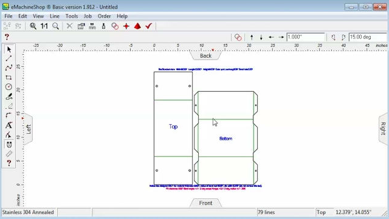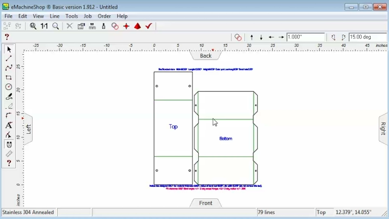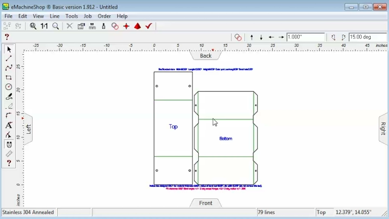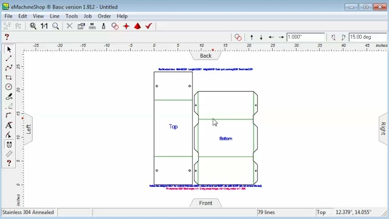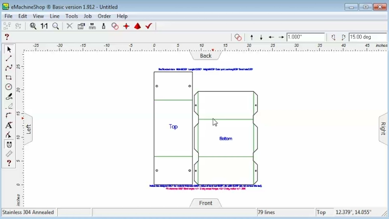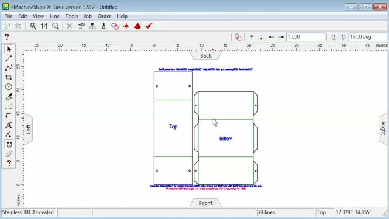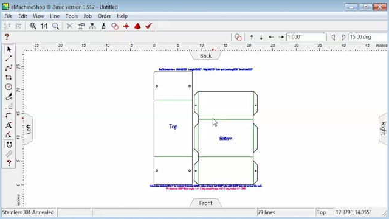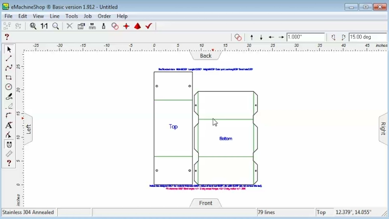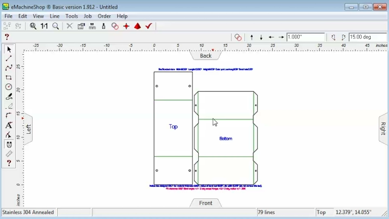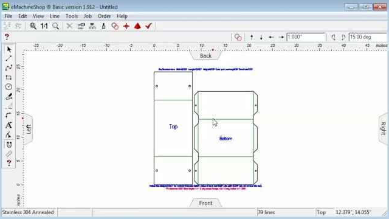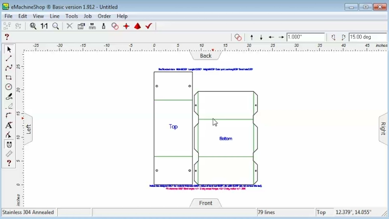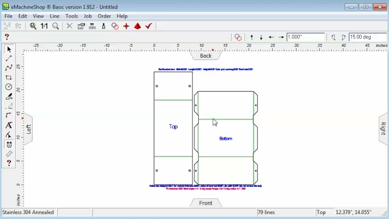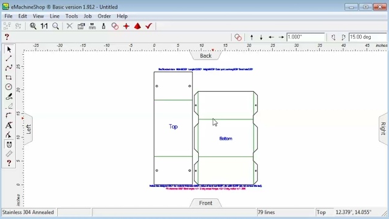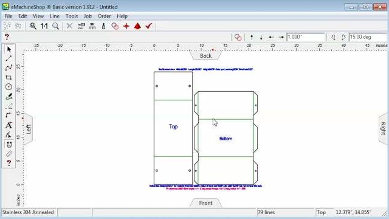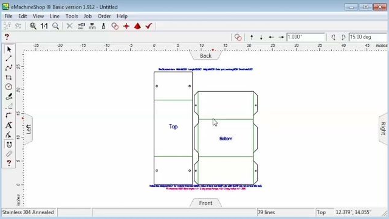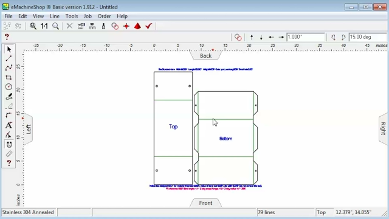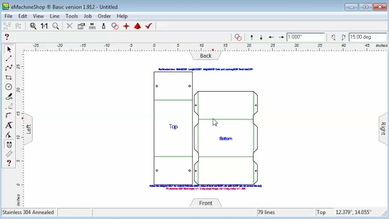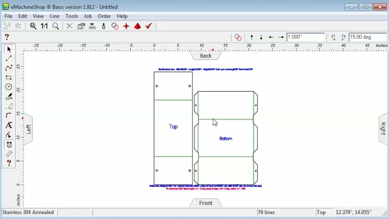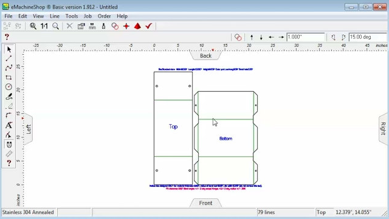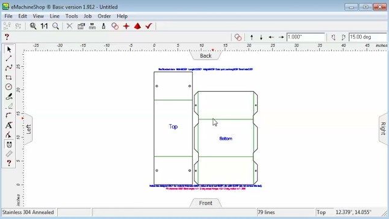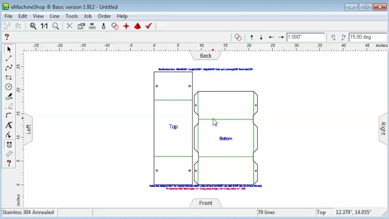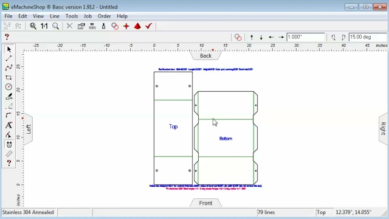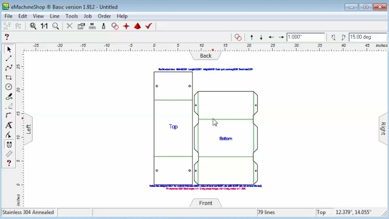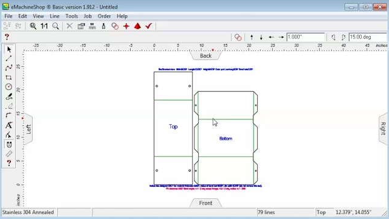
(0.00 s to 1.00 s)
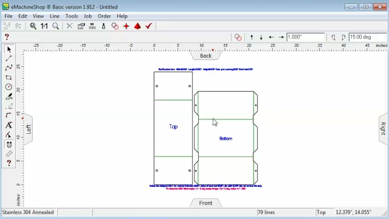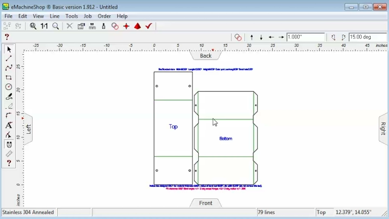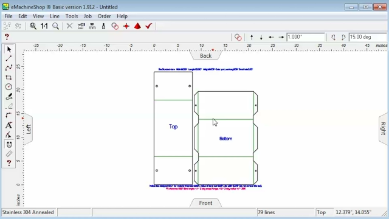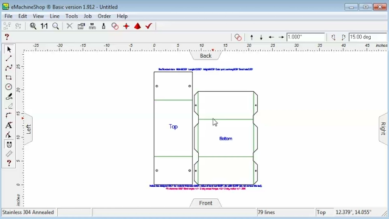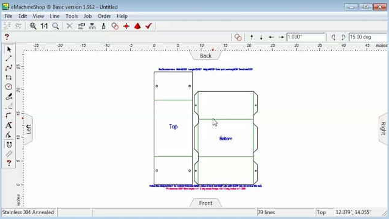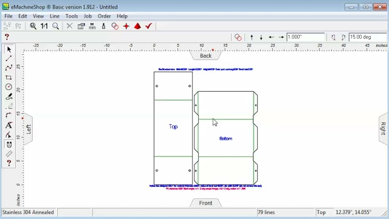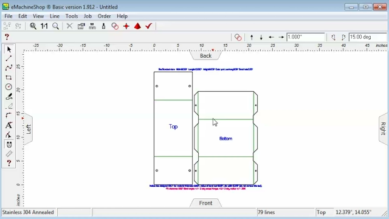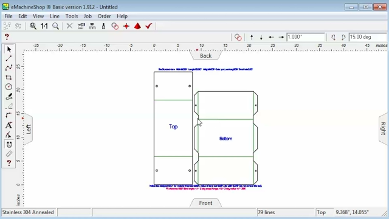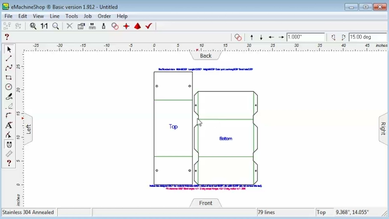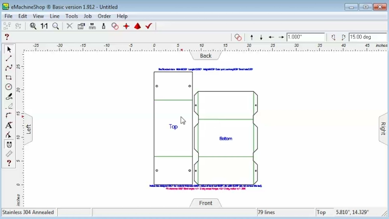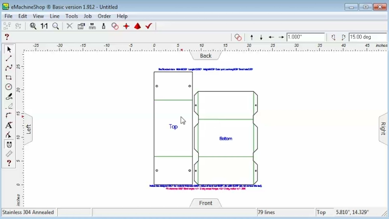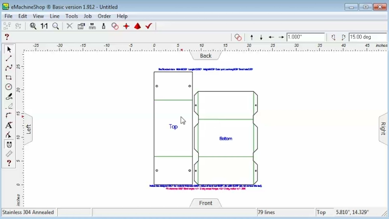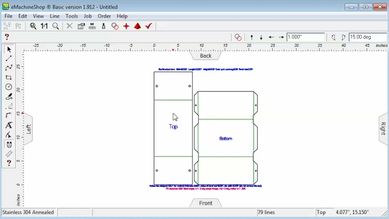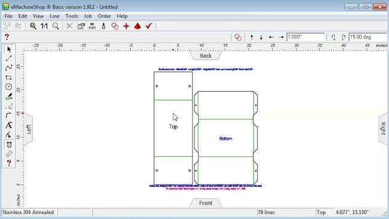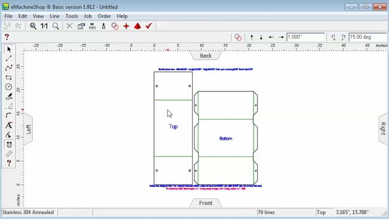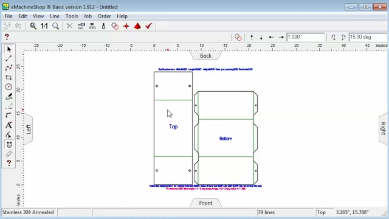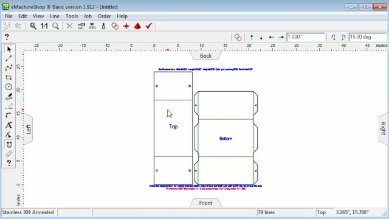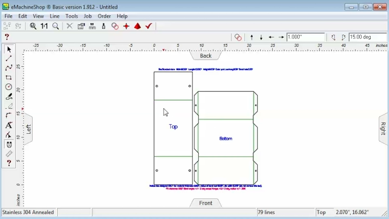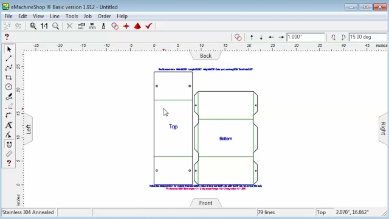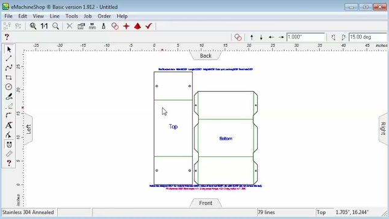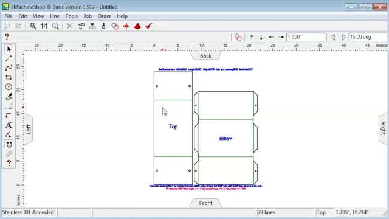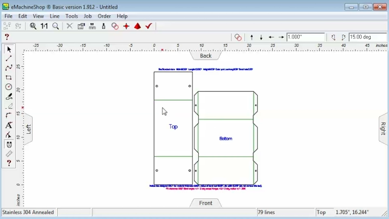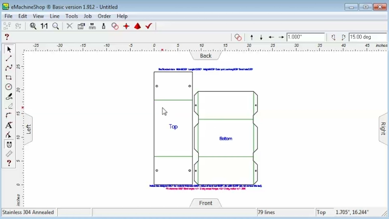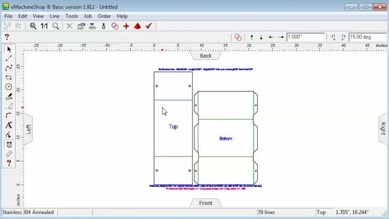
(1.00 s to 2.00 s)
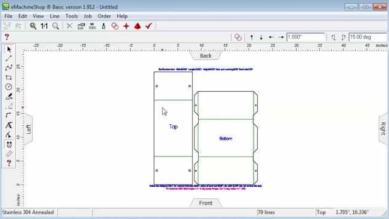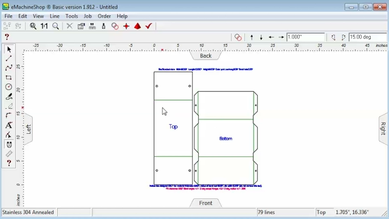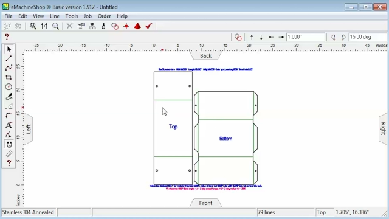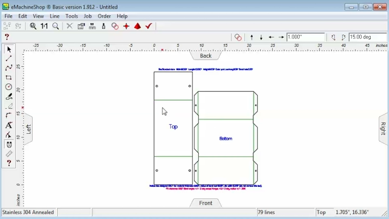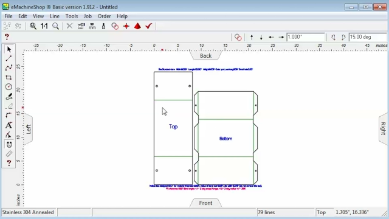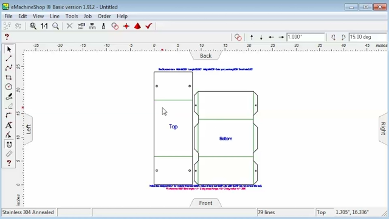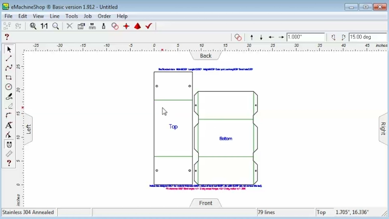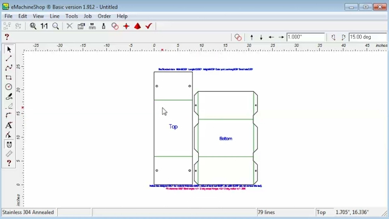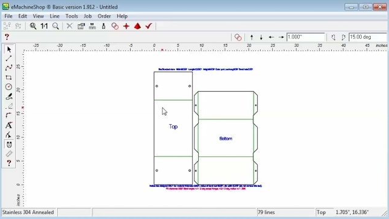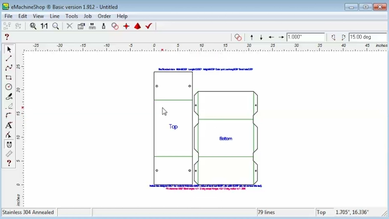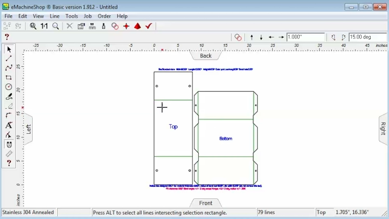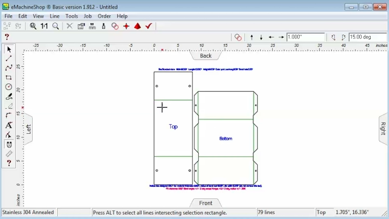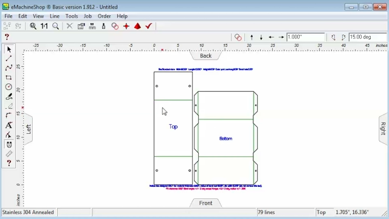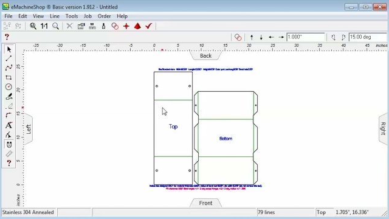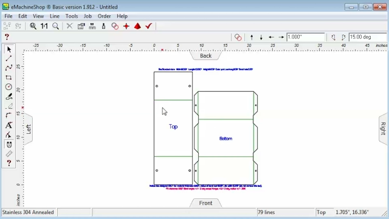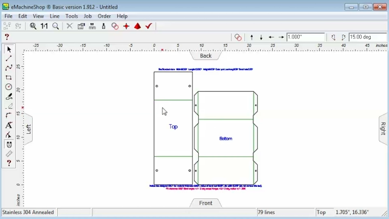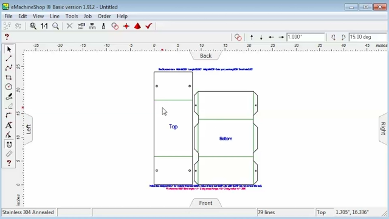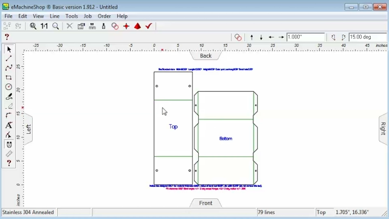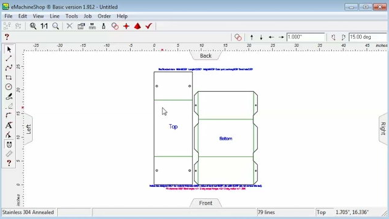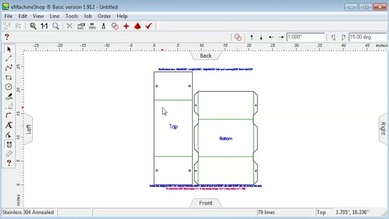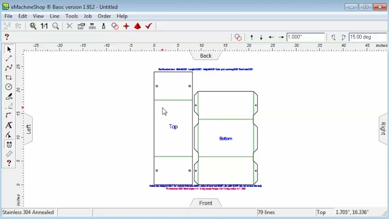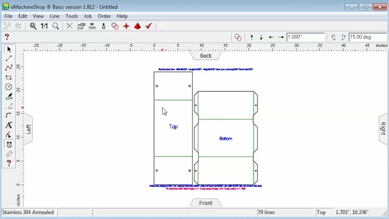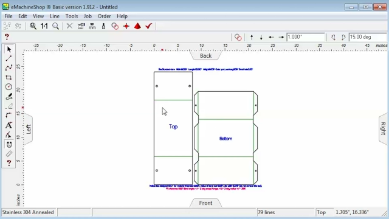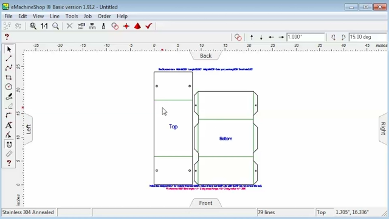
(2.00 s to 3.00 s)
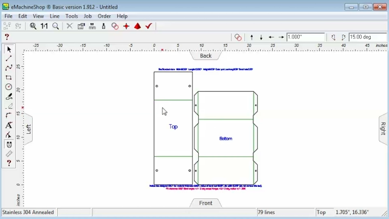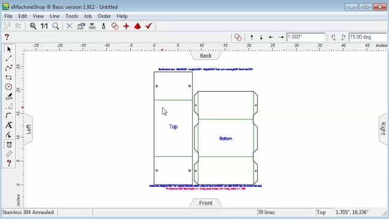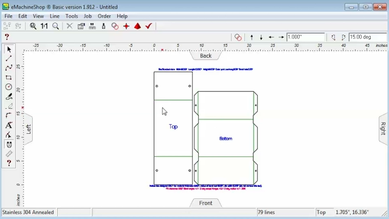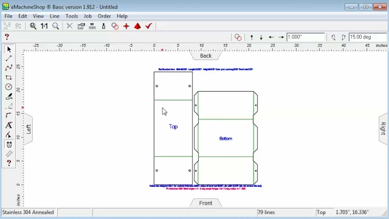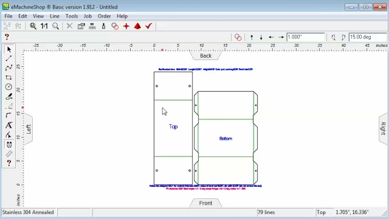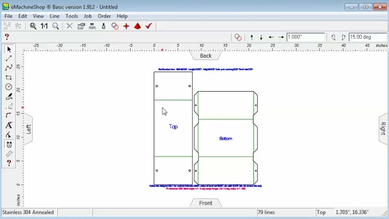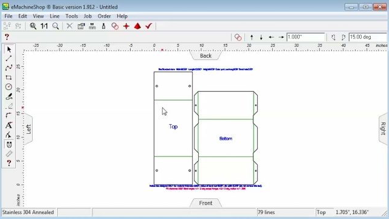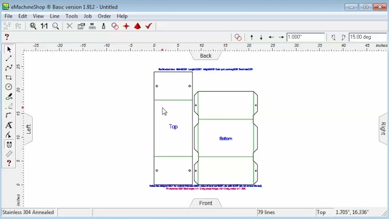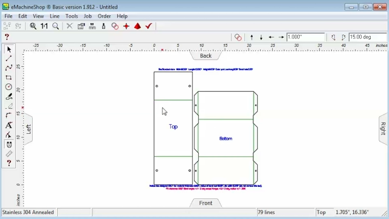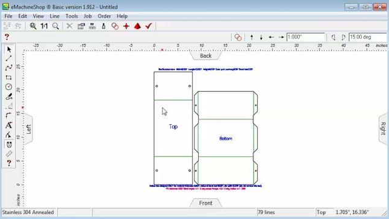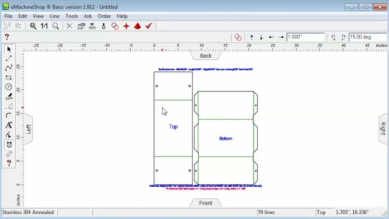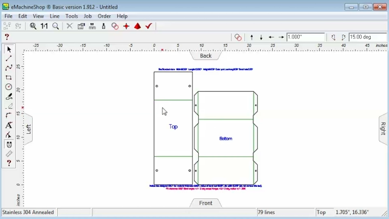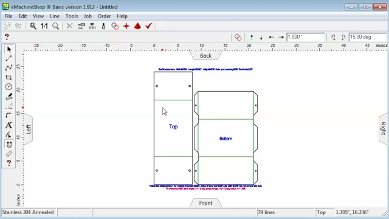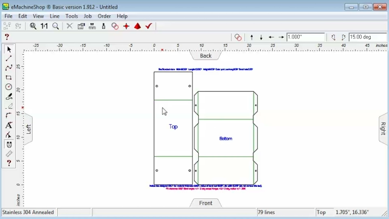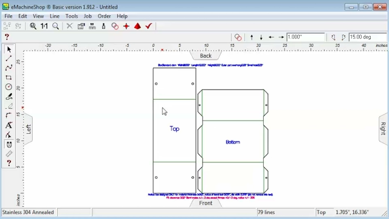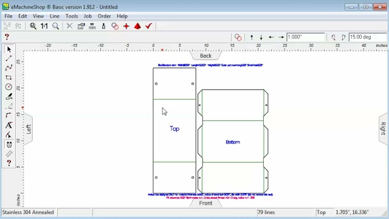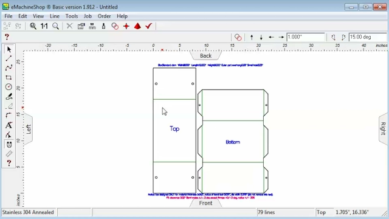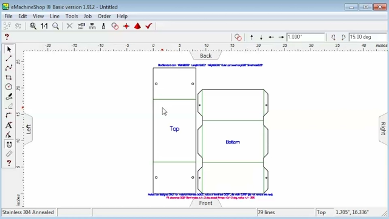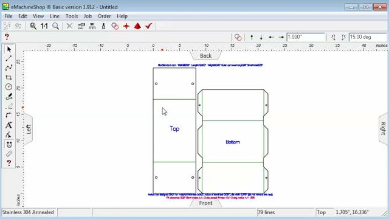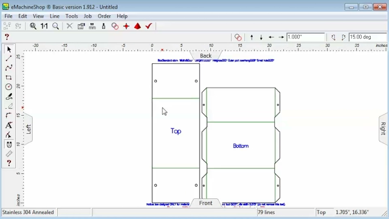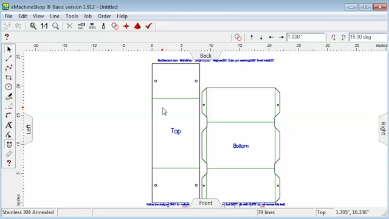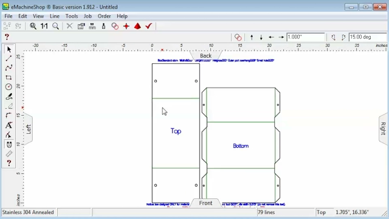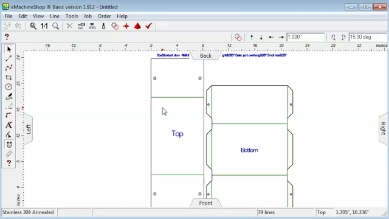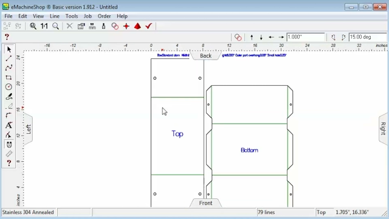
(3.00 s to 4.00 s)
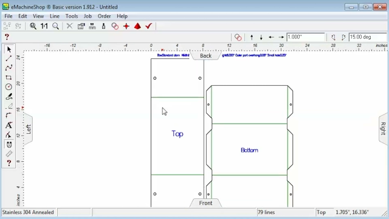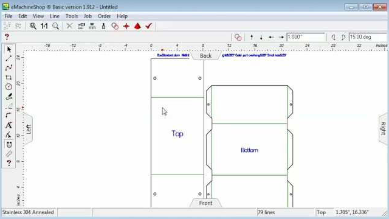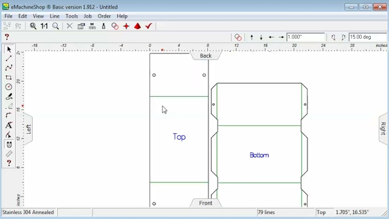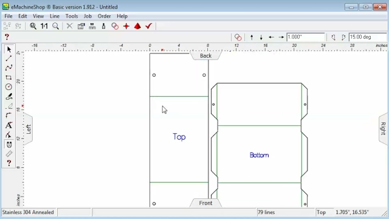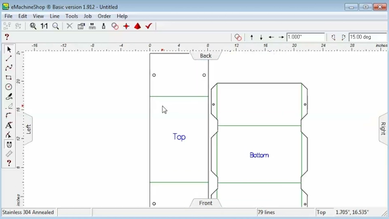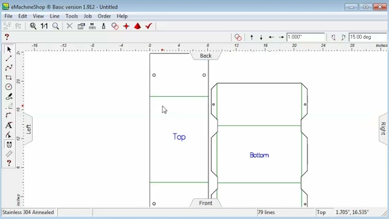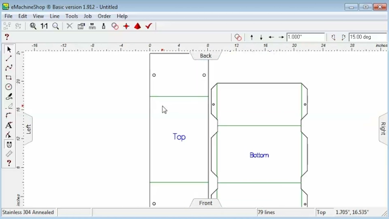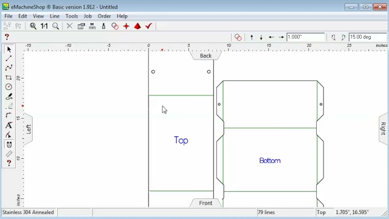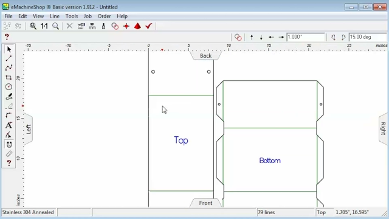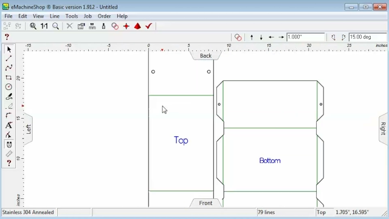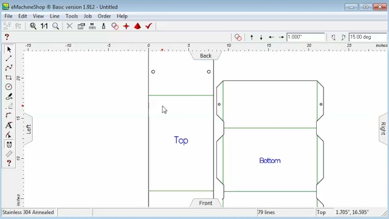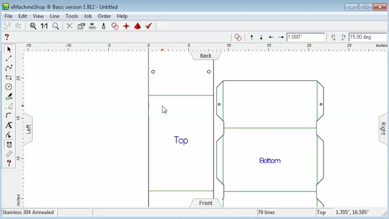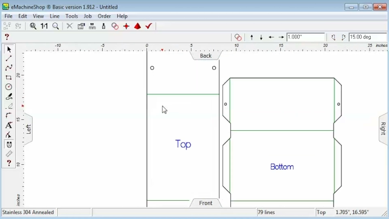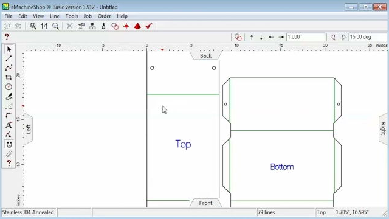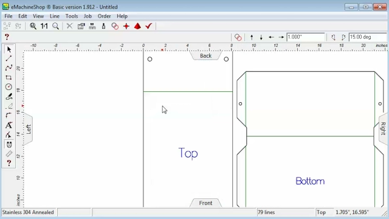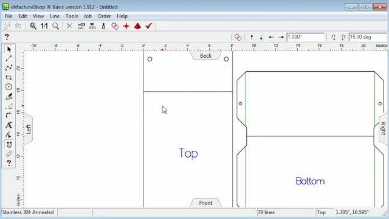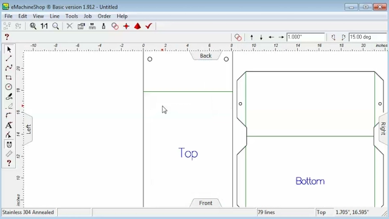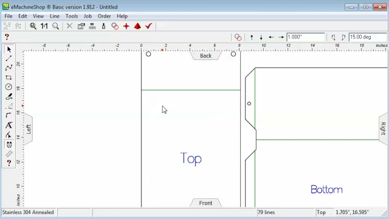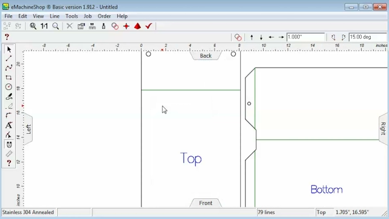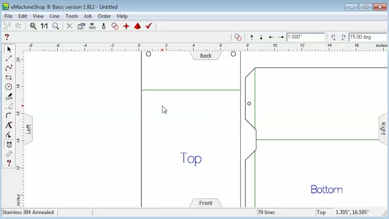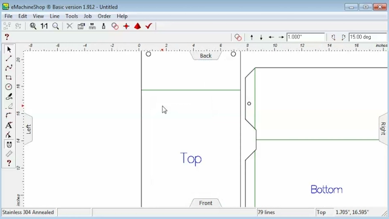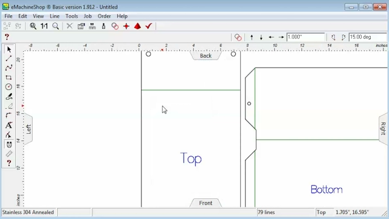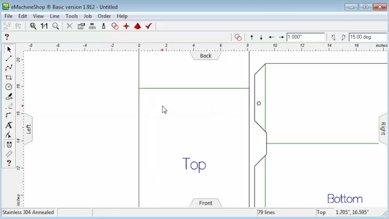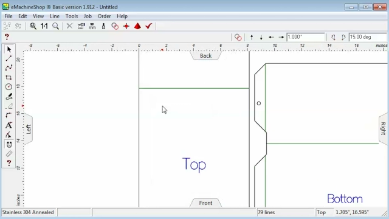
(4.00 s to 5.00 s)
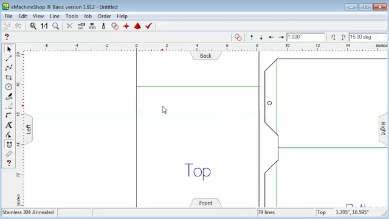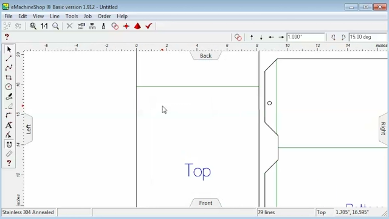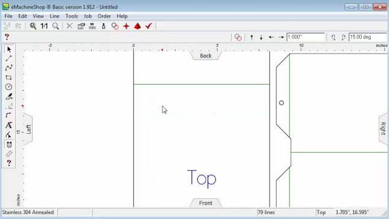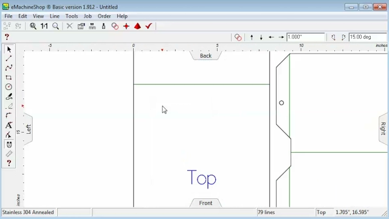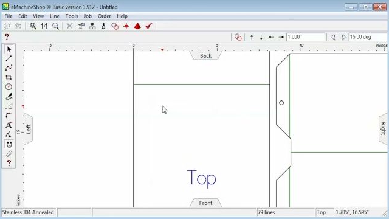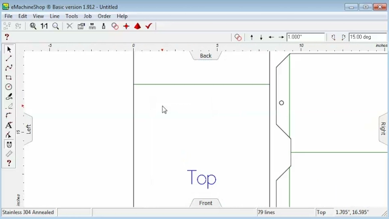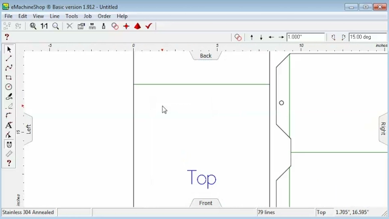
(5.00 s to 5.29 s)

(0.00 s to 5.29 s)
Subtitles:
Nobody's mouth can be seen.